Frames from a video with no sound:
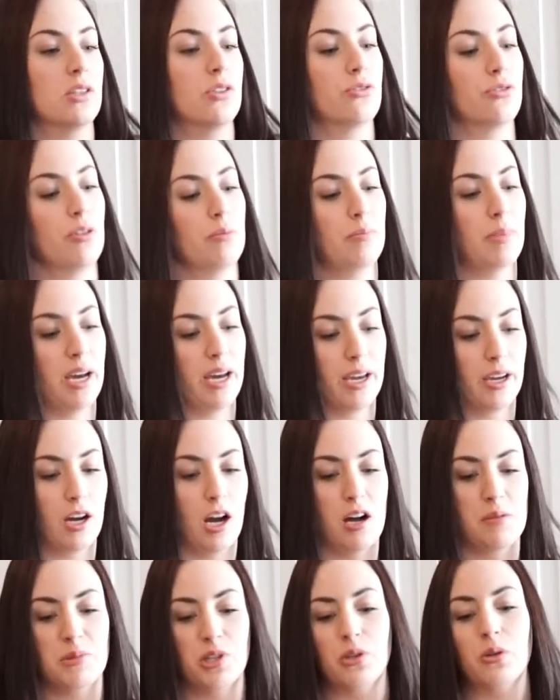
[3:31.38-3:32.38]
is from my
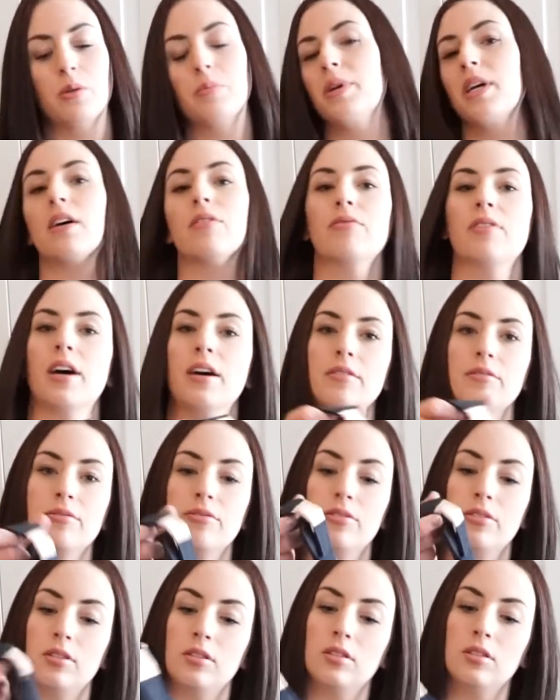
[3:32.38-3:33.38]
Commodore
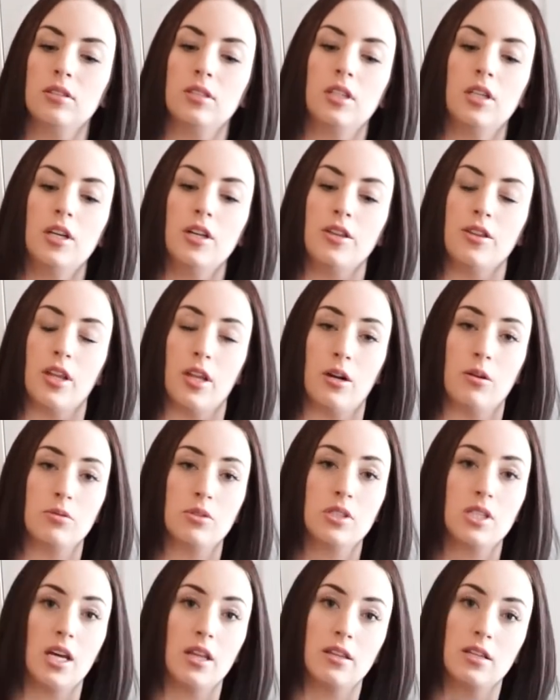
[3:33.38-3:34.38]
BFF. They don't
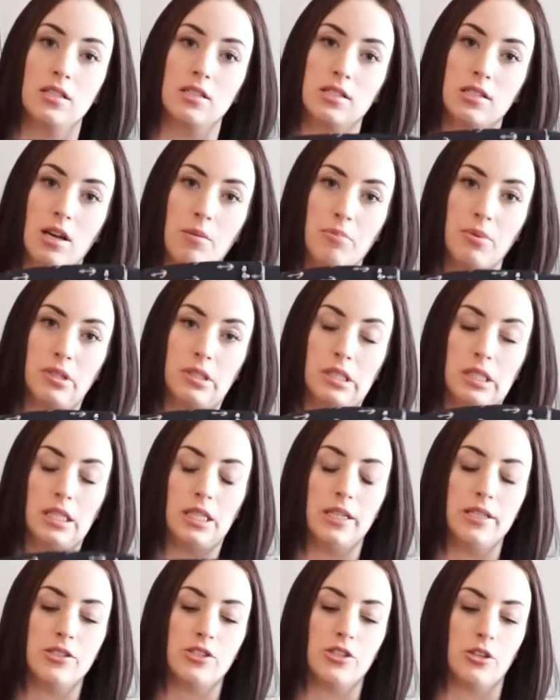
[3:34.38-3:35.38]
sell these
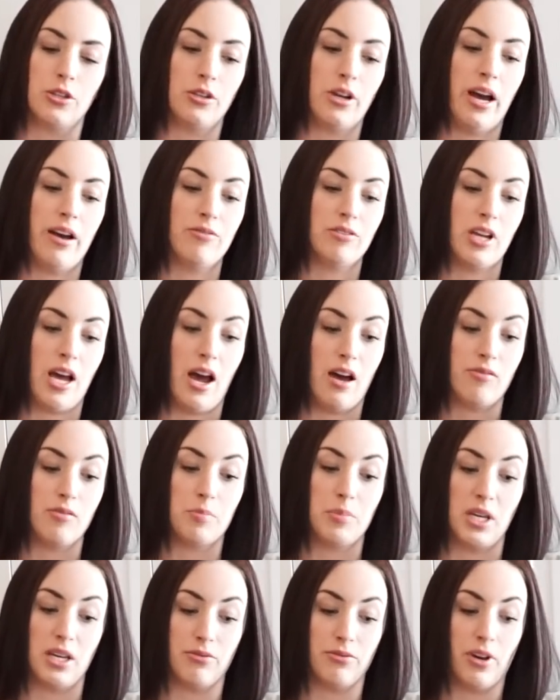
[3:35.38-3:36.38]
separately, so you'd have to have a
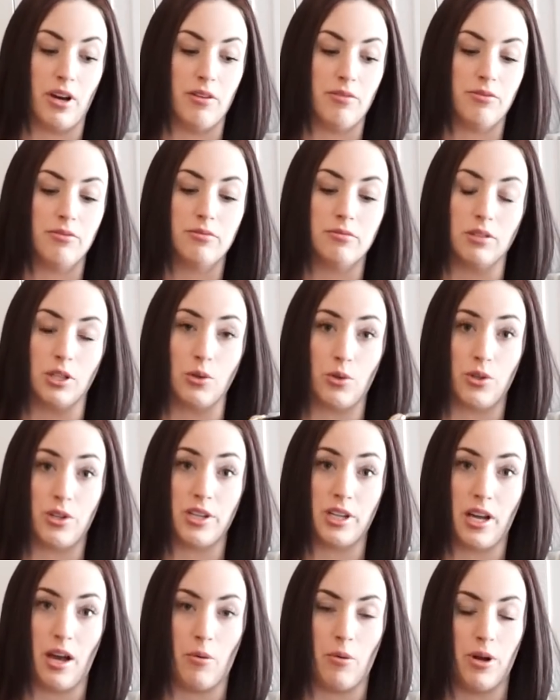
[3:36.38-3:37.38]
BFF in order
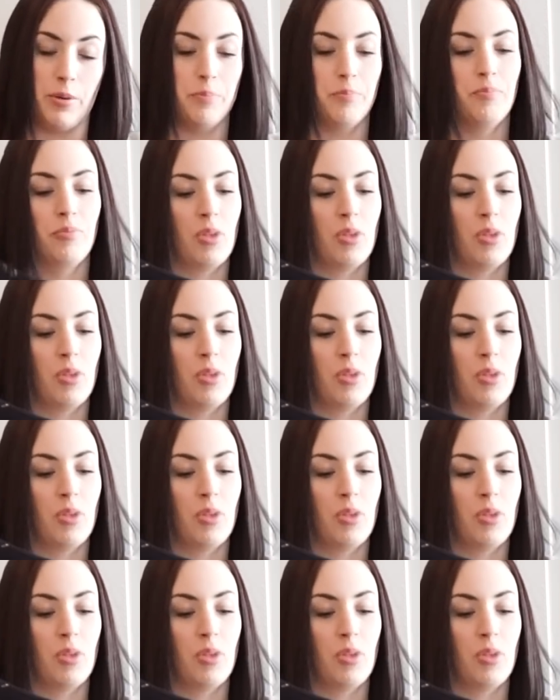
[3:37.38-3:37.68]
to get one.